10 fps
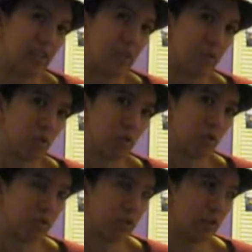anymore.
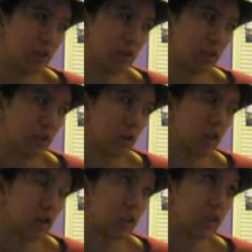
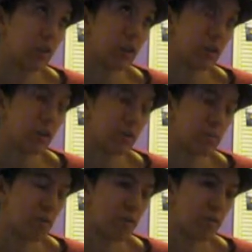Also, I have another
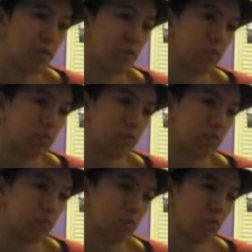paper due.
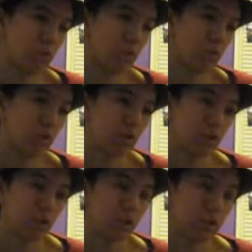Woo.
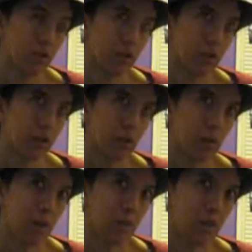Yay,
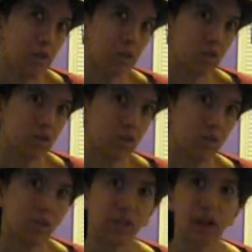papers.
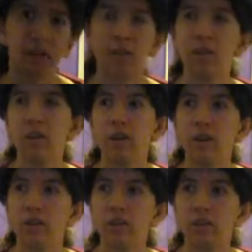There's a lot of
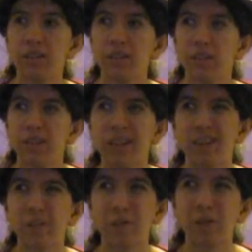those. Yeah,
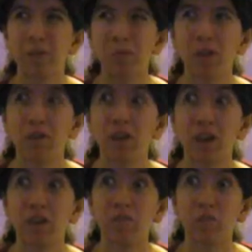it's been pretty much
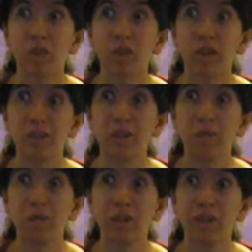for the last three
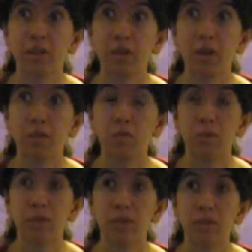weeks, every other
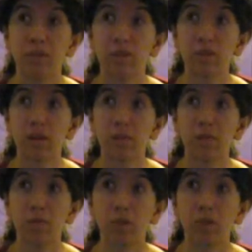week. Uh,
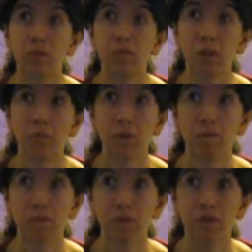every week it's been a
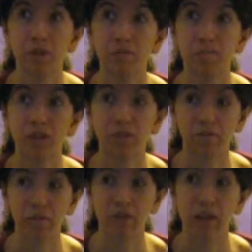paper due in a
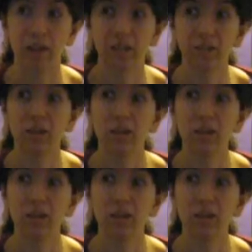different class.